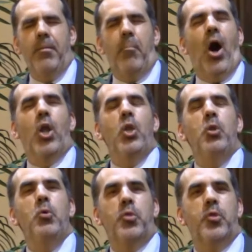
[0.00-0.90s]

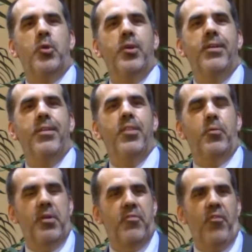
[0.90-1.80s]
Martin Luther,
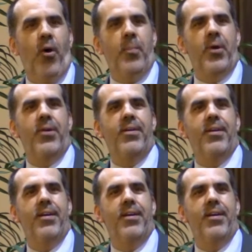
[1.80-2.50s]
the reformer,